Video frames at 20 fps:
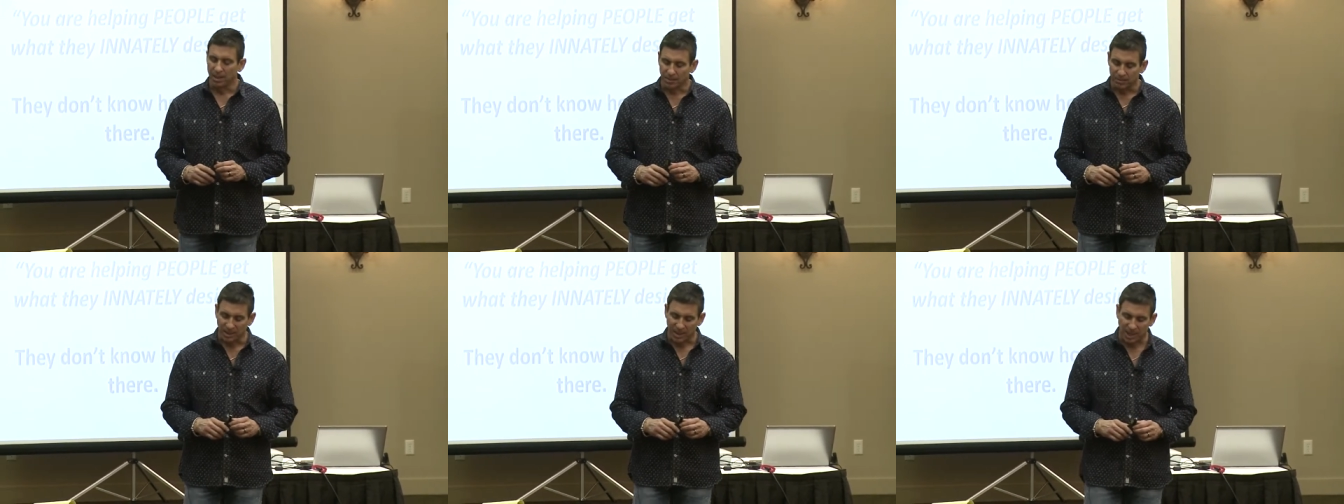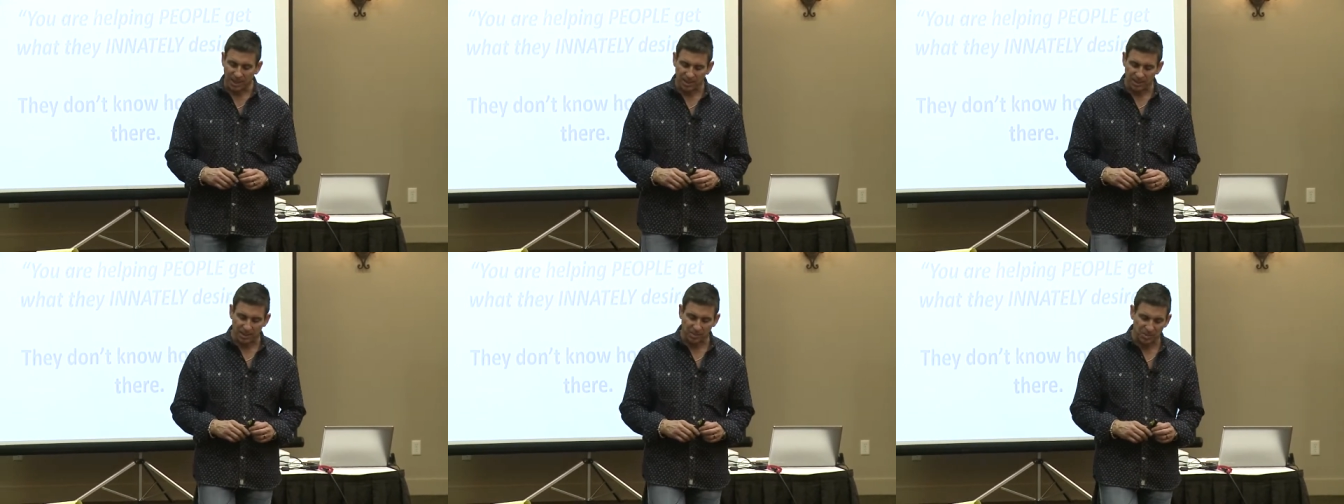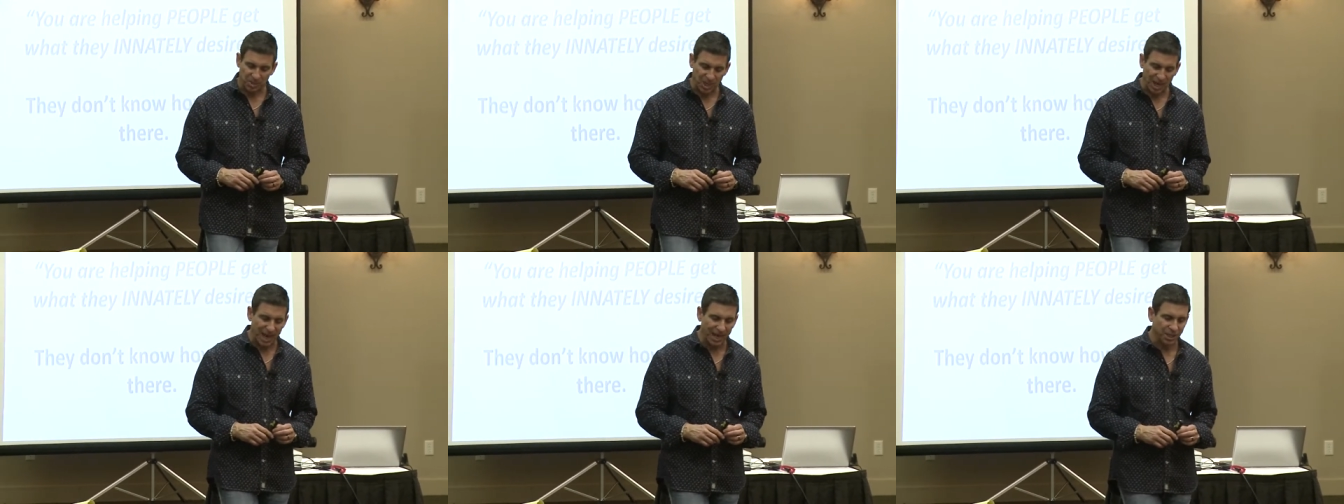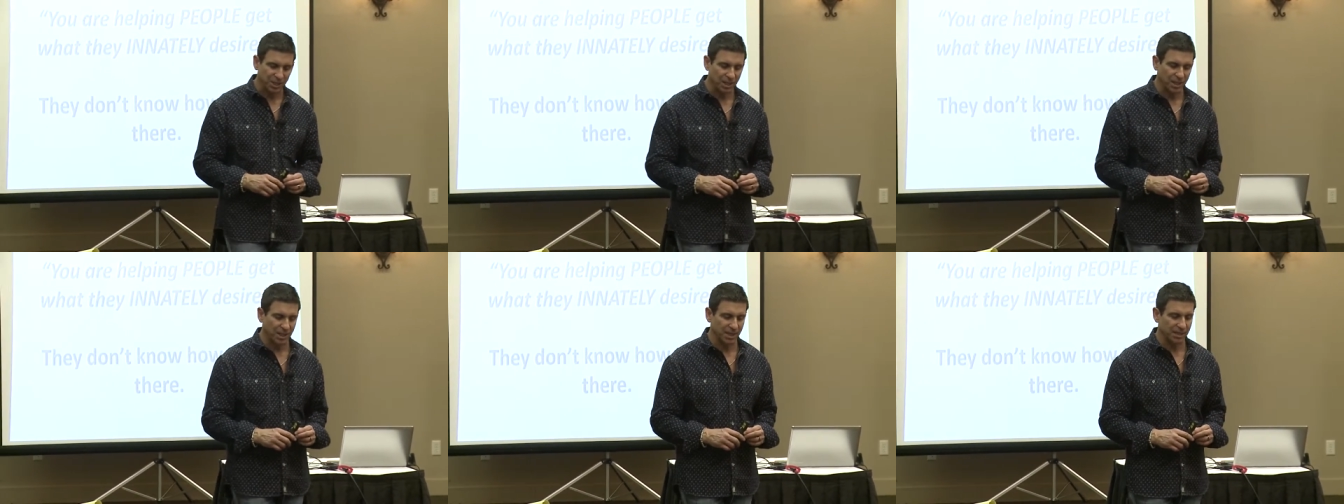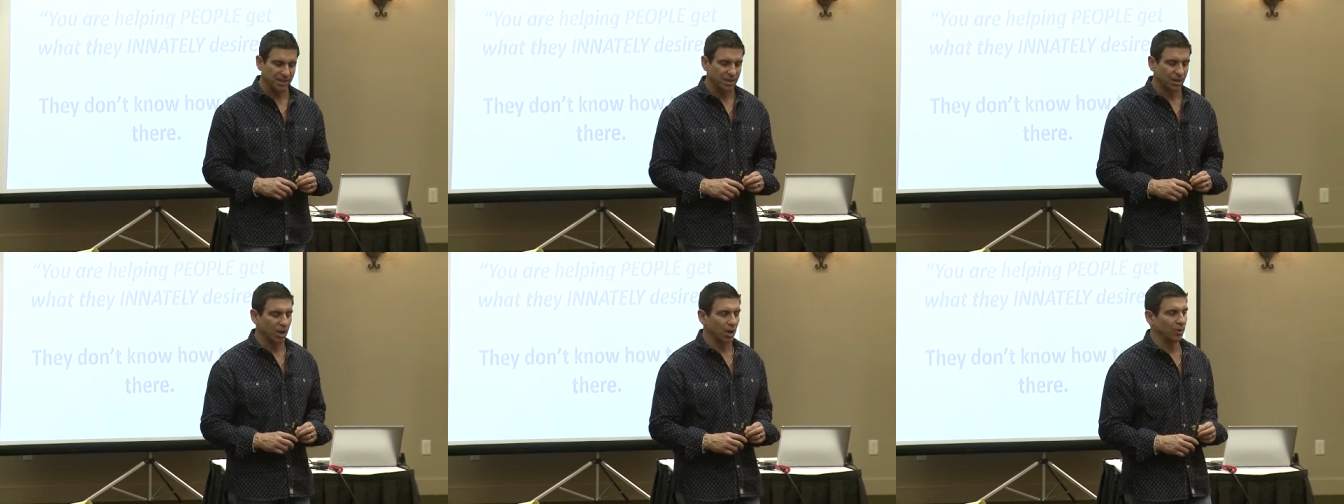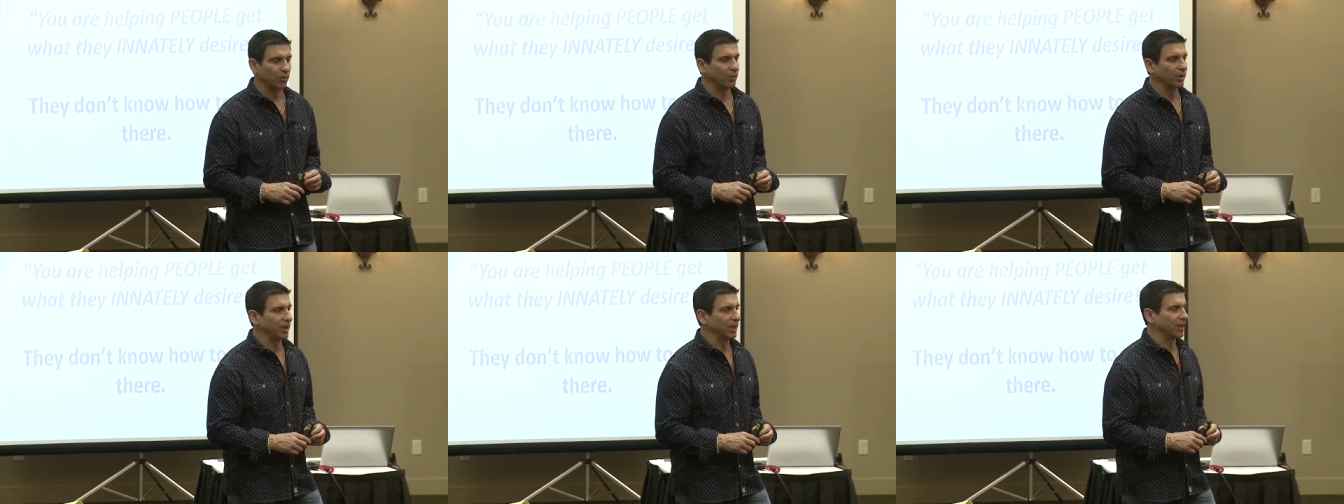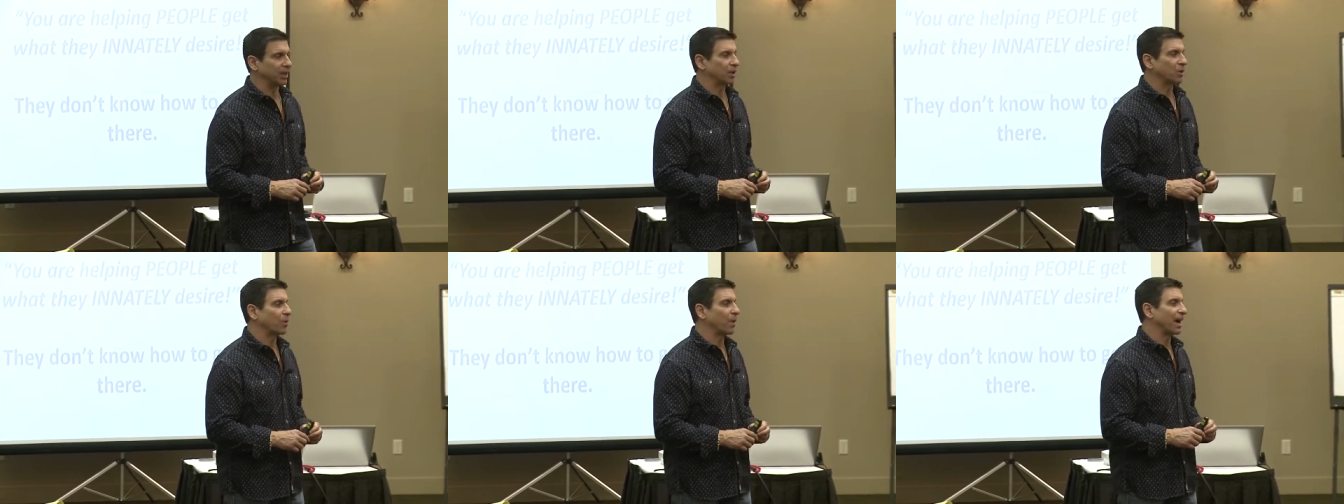because objections are
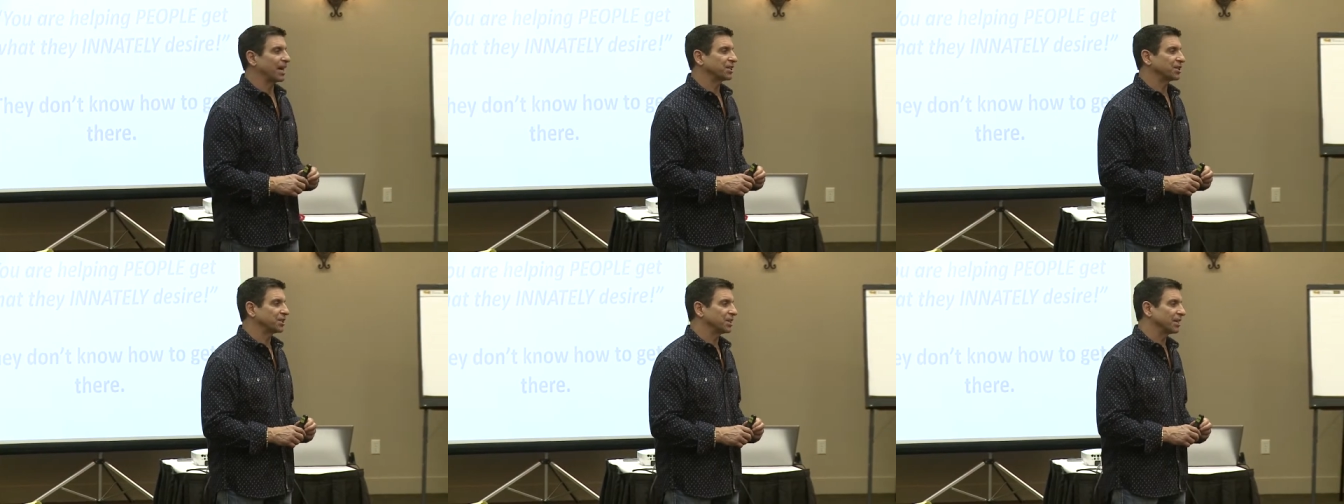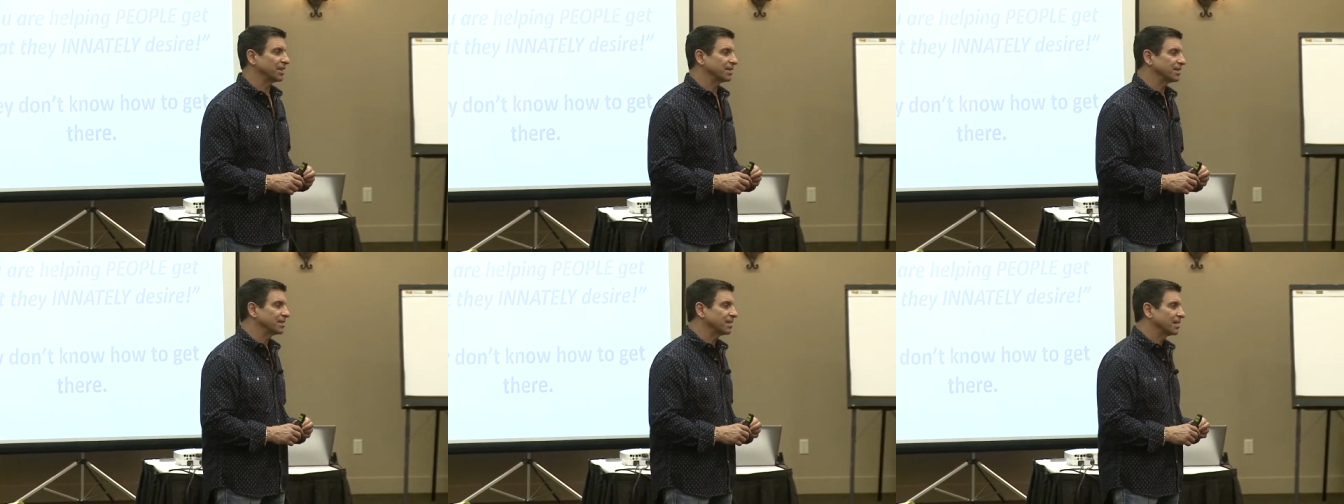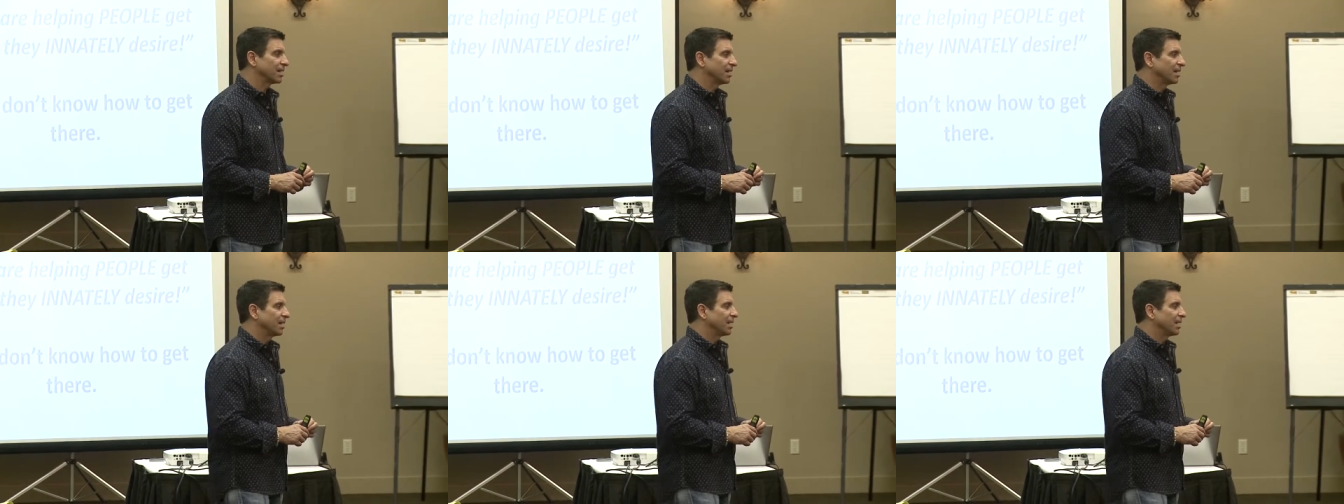really questions